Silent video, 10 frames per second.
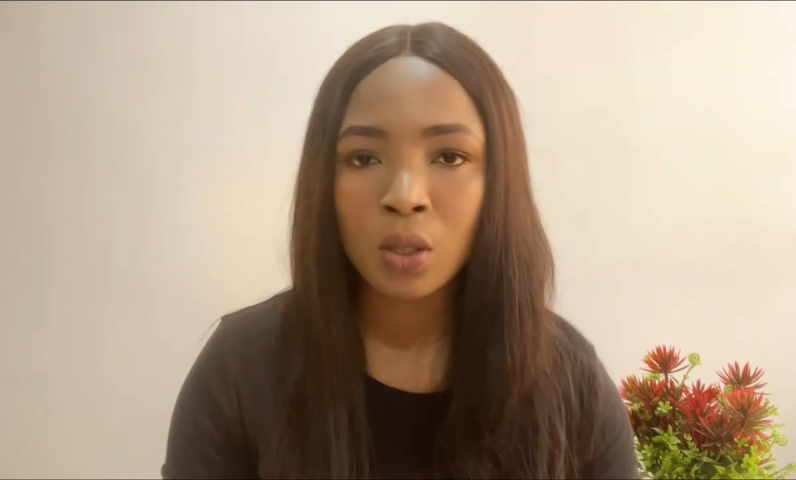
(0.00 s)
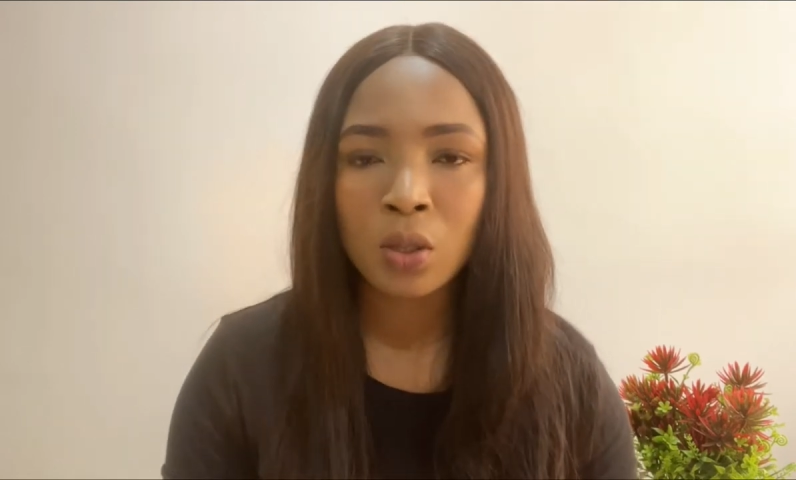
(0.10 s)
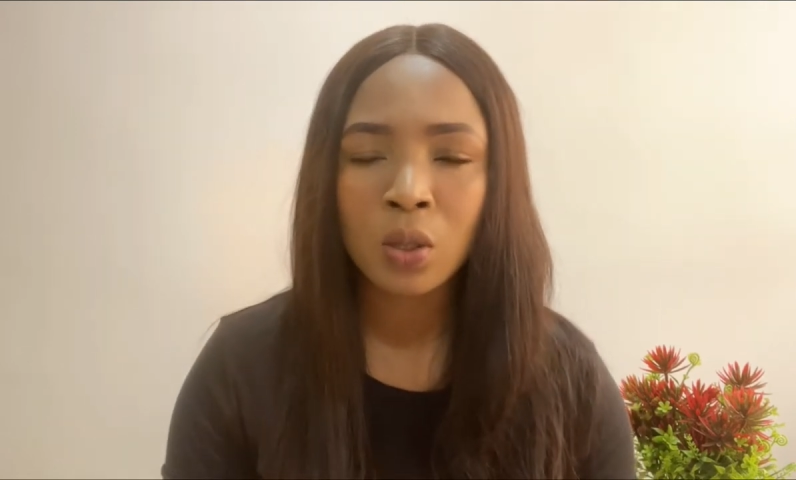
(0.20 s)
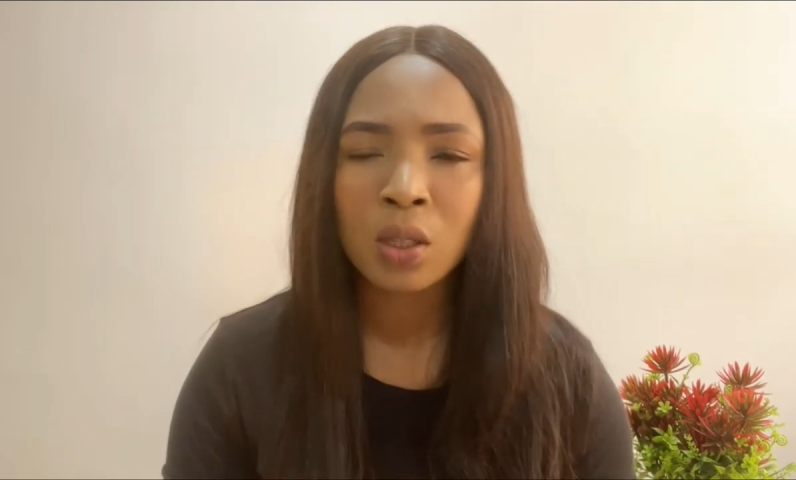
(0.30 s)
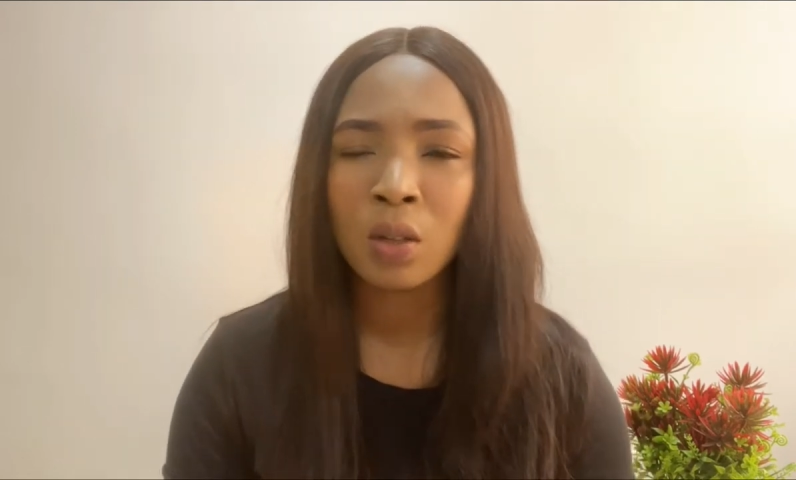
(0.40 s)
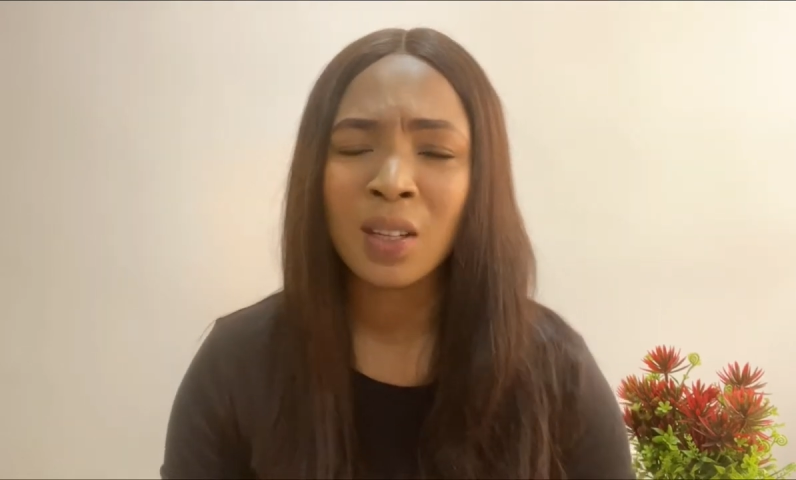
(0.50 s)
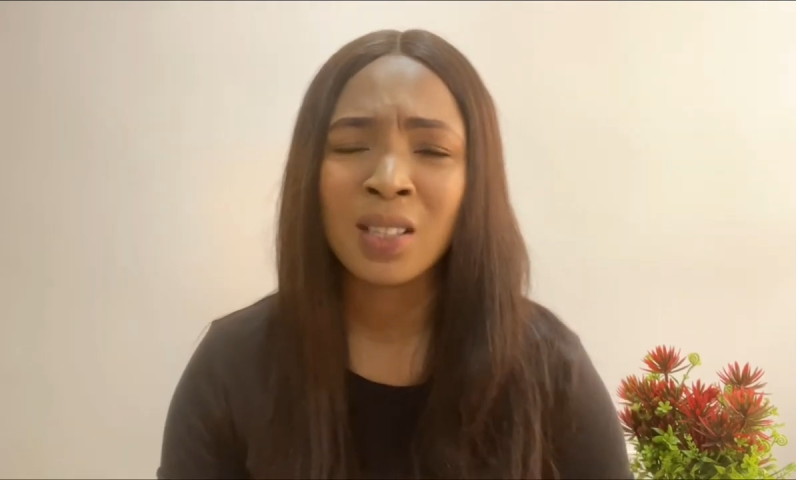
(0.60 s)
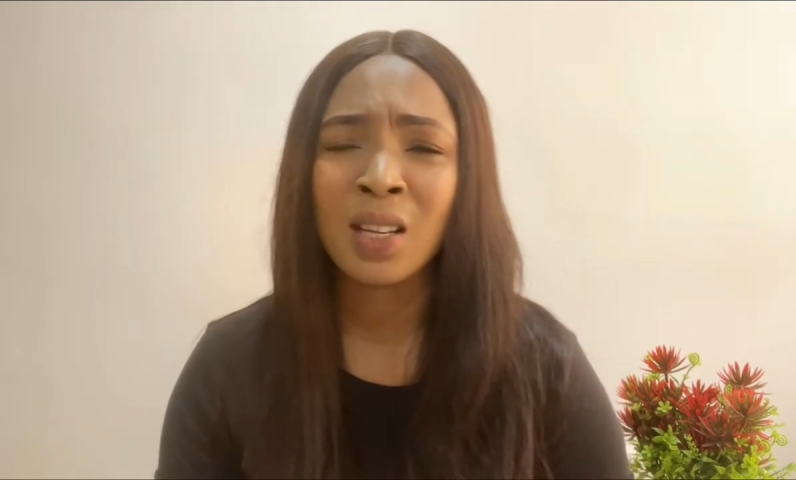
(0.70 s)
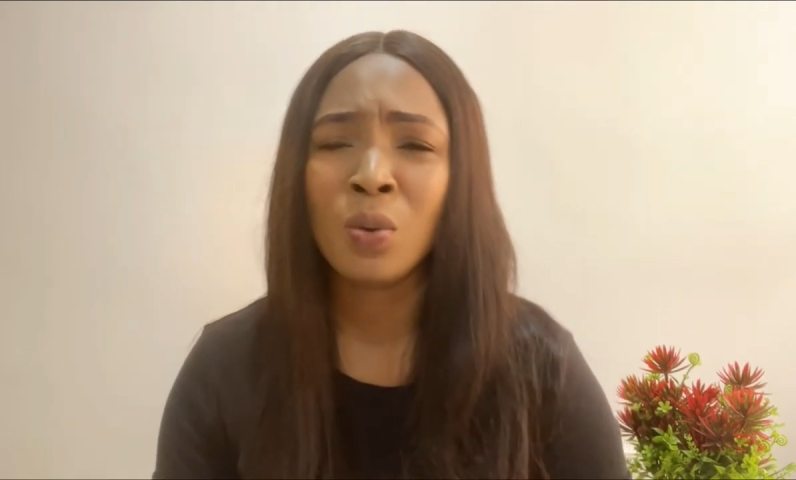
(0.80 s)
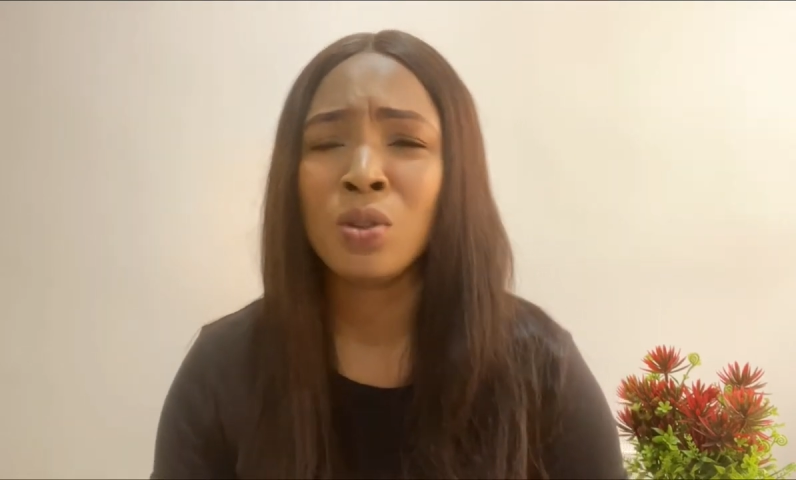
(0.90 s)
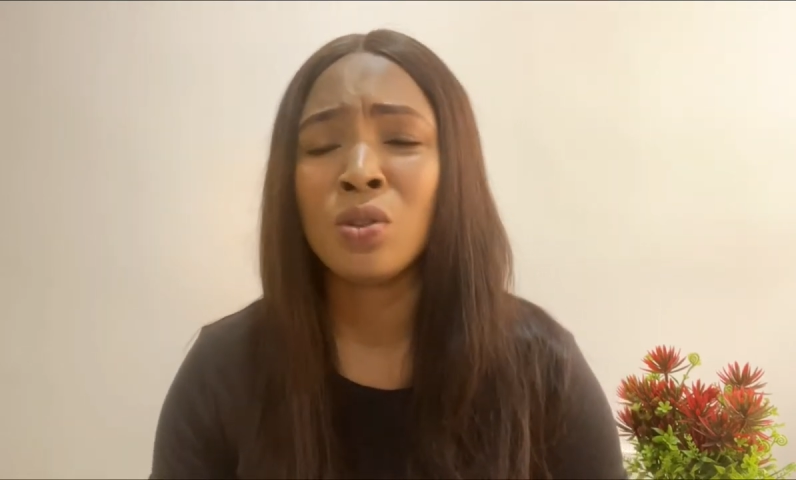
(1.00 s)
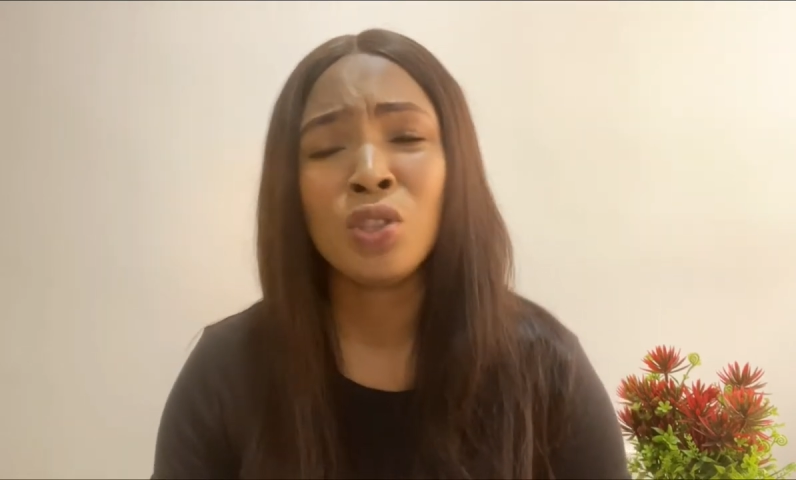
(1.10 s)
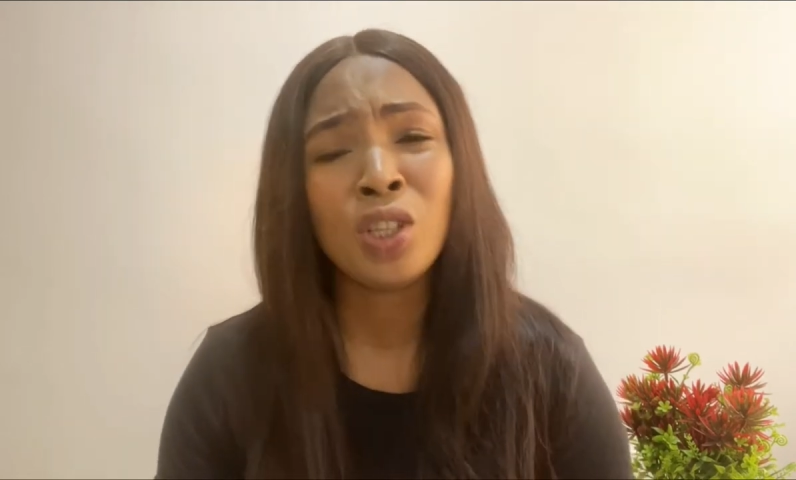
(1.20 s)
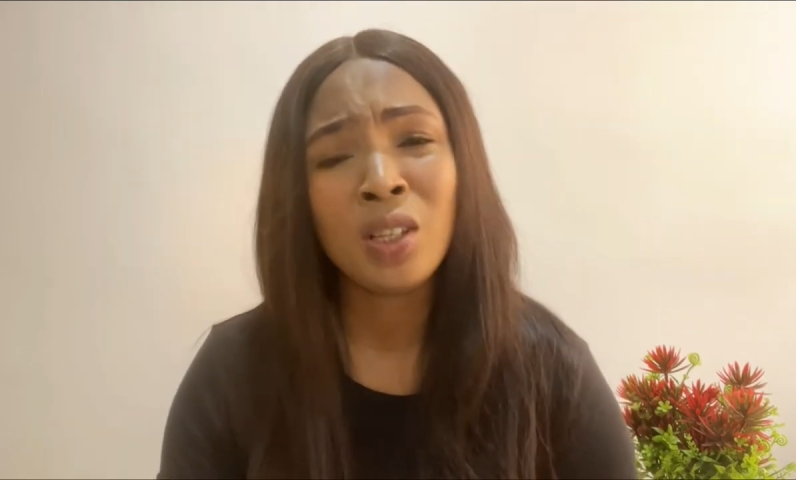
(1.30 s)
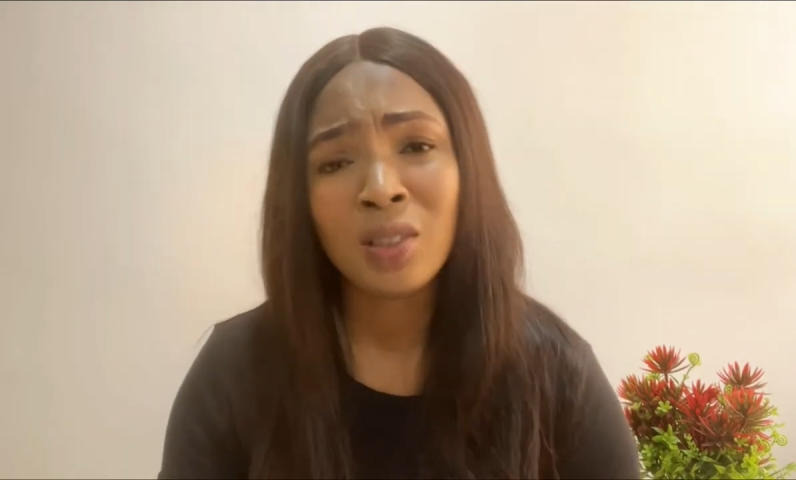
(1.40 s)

So instead of that, I went to change